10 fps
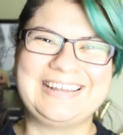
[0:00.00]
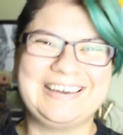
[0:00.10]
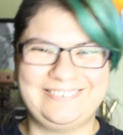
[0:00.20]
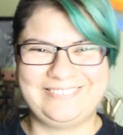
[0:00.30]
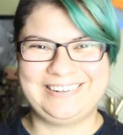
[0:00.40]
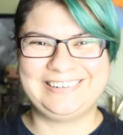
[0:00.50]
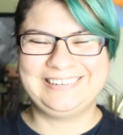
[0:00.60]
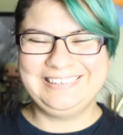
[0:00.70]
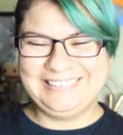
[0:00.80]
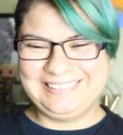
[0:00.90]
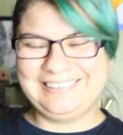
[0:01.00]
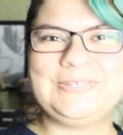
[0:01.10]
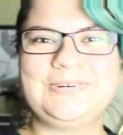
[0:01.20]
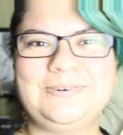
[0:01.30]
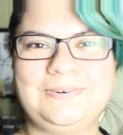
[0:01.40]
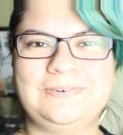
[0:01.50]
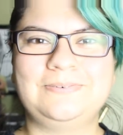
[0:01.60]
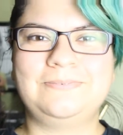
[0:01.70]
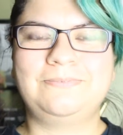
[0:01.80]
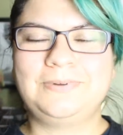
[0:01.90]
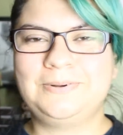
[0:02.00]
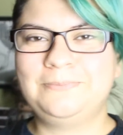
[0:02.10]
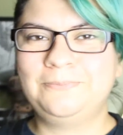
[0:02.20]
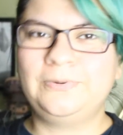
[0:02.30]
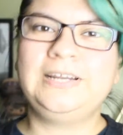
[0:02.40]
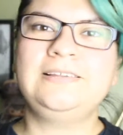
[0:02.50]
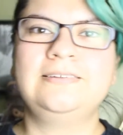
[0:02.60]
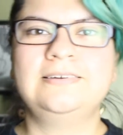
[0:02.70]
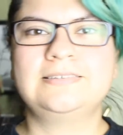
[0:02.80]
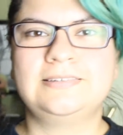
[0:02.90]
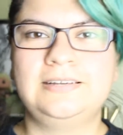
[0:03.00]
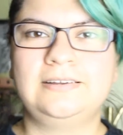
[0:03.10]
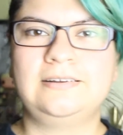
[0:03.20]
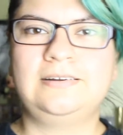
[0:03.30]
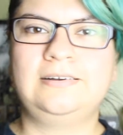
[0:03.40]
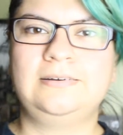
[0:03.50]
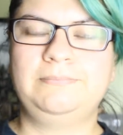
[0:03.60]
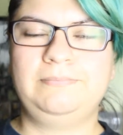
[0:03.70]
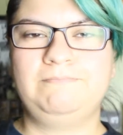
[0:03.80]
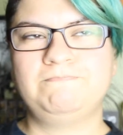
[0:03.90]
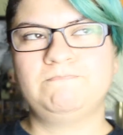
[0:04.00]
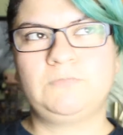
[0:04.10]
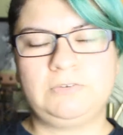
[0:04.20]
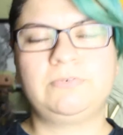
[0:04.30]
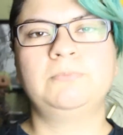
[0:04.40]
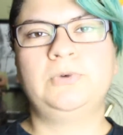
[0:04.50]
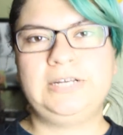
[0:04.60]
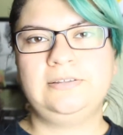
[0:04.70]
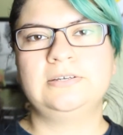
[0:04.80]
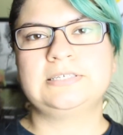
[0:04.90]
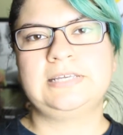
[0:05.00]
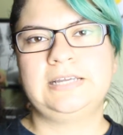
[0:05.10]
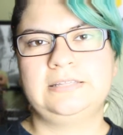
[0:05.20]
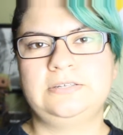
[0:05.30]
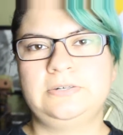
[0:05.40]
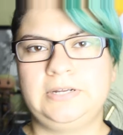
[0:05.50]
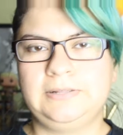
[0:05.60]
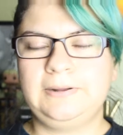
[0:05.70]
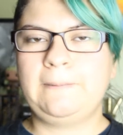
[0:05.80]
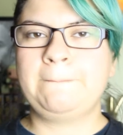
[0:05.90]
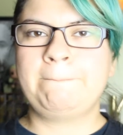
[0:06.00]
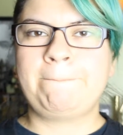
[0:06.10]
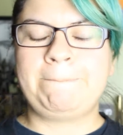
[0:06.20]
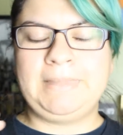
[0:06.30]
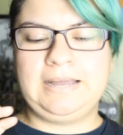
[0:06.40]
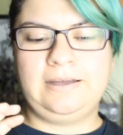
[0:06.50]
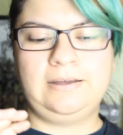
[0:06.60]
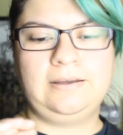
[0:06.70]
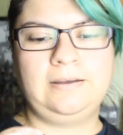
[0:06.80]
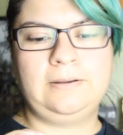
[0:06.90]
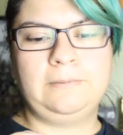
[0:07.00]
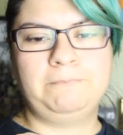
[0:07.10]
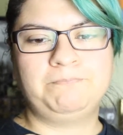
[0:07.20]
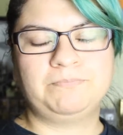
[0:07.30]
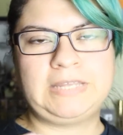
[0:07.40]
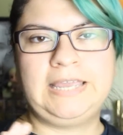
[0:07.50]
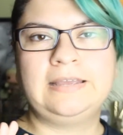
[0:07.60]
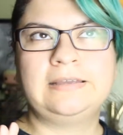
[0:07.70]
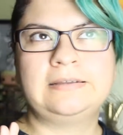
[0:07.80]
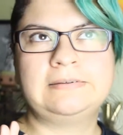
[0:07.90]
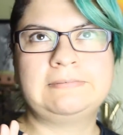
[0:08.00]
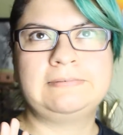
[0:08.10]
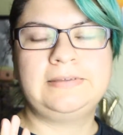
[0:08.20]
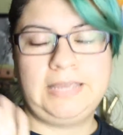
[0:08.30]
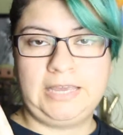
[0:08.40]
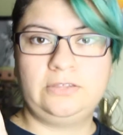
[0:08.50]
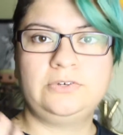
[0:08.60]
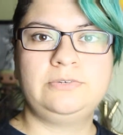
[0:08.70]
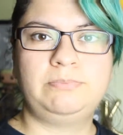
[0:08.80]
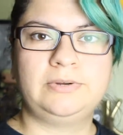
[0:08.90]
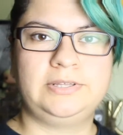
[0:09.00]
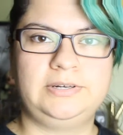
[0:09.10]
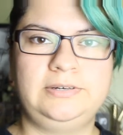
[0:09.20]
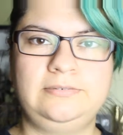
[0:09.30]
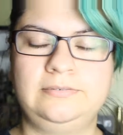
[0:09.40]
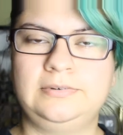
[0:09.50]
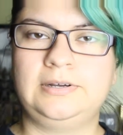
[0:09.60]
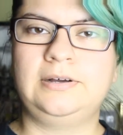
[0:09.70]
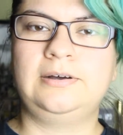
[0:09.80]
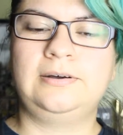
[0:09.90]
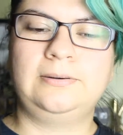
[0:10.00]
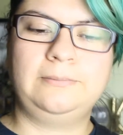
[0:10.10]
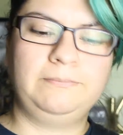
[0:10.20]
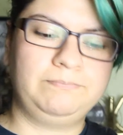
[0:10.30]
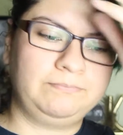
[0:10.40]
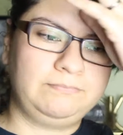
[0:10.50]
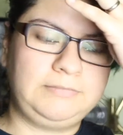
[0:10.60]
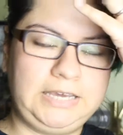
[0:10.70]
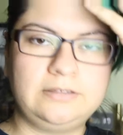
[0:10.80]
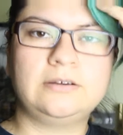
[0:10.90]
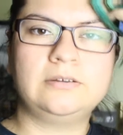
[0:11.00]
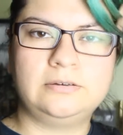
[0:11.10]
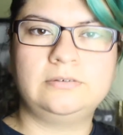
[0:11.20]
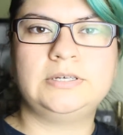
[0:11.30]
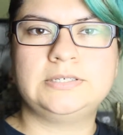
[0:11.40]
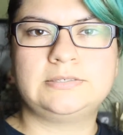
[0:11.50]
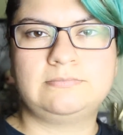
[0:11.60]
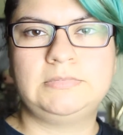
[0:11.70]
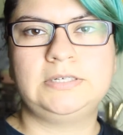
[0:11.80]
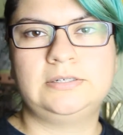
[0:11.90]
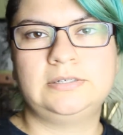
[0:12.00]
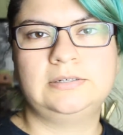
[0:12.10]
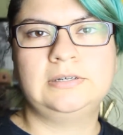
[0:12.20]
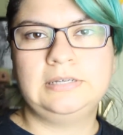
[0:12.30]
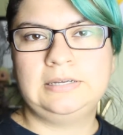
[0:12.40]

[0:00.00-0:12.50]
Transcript: I got it right. So from what it looks like, um, so from what it looks like in the trailer, um, Heather's brother um, Heather, who is the